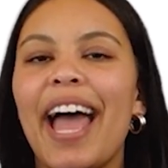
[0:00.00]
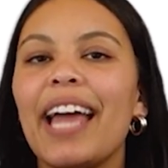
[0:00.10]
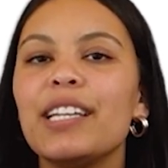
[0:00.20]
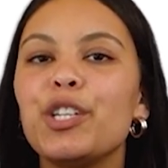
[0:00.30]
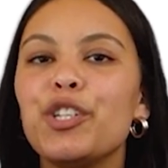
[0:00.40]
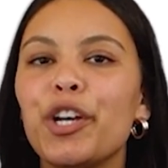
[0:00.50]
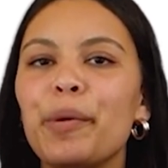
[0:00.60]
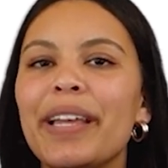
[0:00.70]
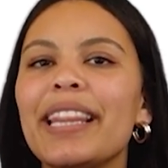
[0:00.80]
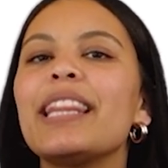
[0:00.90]
and
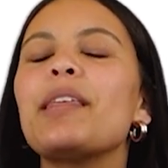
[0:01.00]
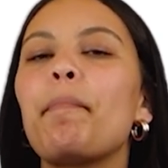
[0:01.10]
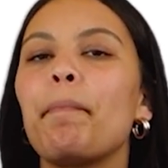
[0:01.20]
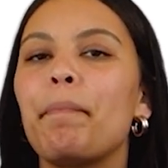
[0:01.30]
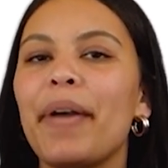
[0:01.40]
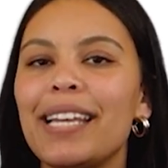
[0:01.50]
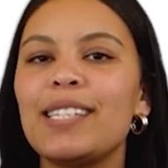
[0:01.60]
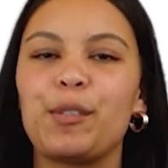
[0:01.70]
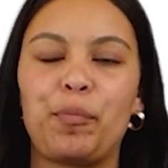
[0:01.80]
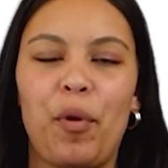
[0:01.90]
determine the
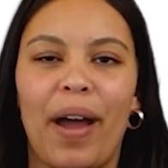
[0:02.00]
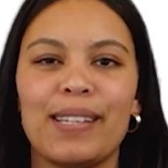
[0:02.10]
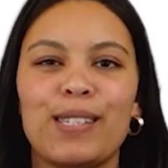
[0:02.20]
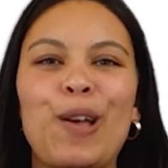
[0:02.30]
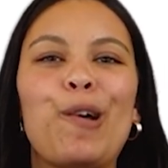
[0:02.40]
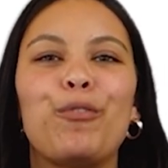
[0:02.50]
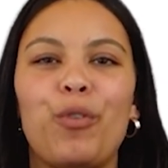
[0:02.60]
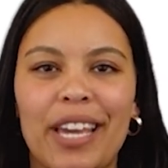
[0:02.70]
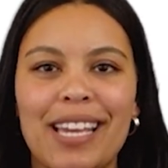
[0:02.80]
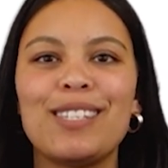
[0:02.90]
best price
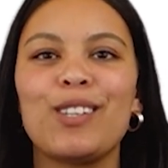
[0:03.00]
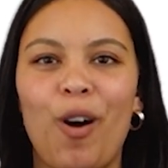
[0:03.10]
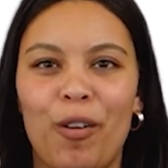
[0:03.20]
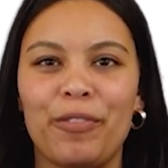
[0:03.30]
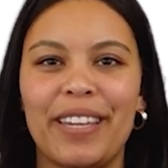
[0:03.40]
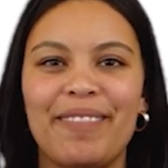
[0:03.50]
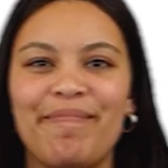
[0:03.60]
for his coffee.